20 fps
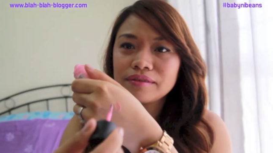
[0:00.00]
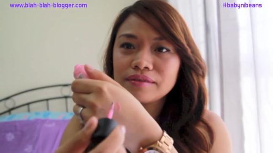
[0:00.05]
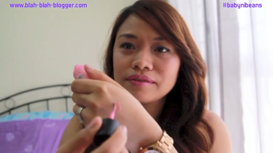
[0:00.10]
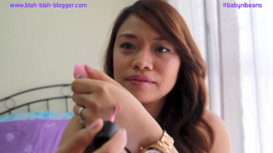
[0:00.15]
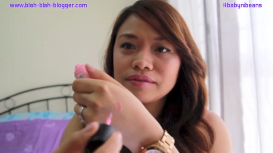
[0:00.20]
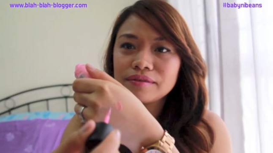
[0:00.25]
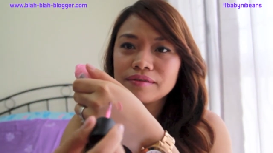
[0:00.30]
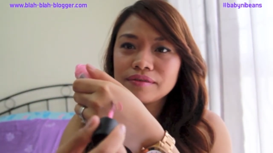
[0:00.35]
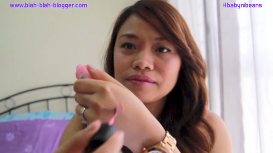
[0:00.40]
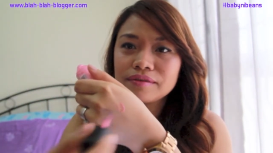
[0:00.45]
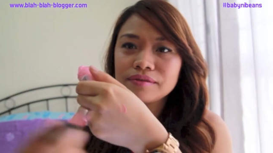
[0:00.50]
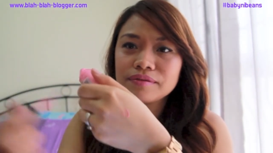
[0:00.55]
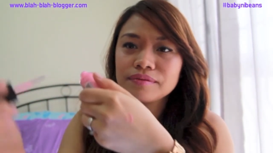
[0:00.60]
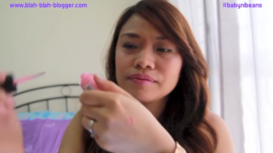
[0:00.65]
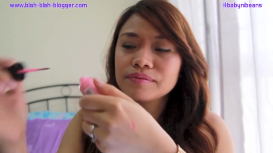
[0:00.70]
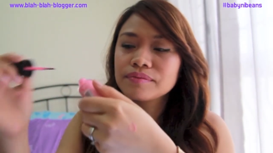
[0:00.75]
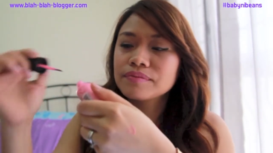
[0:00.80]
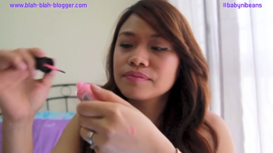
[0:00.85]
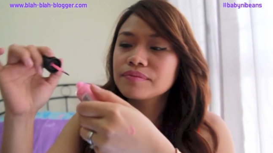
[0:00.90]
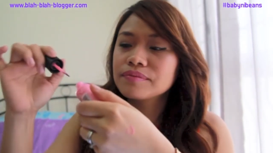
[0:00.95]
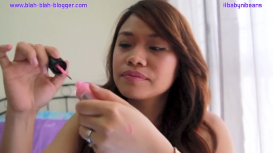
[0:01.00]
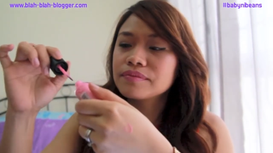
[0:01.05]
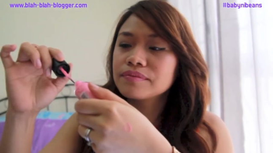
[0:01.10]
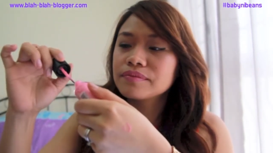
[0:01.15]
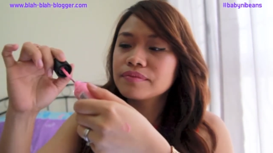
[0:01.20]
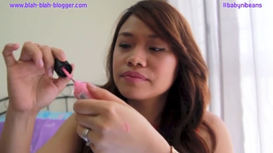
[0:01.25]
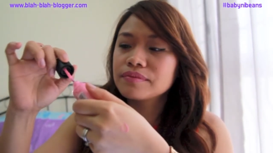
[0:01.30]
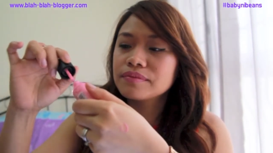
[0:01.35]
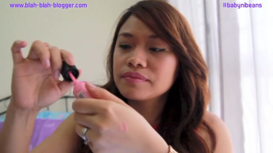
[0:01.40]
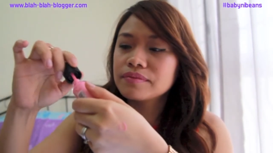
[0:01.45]

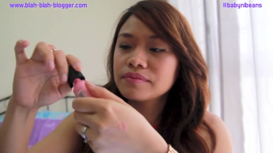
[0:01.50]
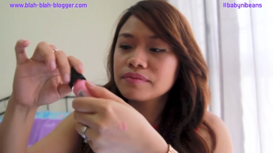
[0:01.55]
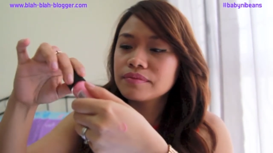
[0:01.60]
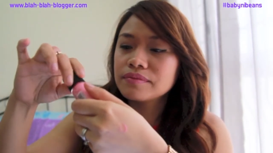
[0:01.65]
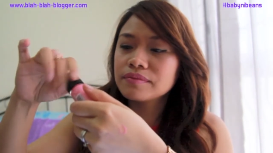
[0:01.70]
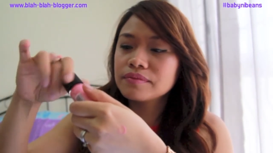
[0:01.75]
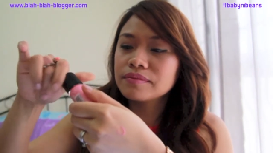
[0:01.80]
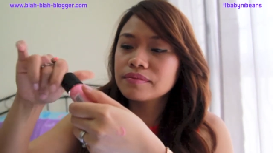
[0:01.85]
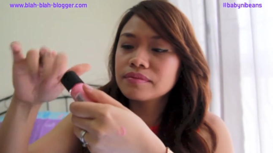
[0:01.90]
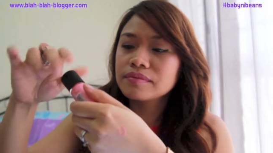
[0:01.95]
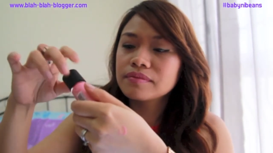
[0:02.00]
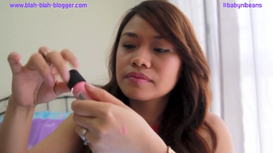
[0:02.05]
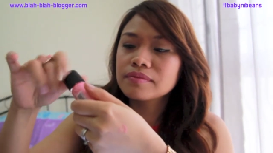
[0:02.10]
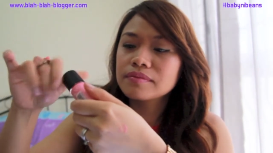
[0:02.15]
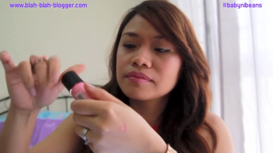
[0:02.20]
(silence)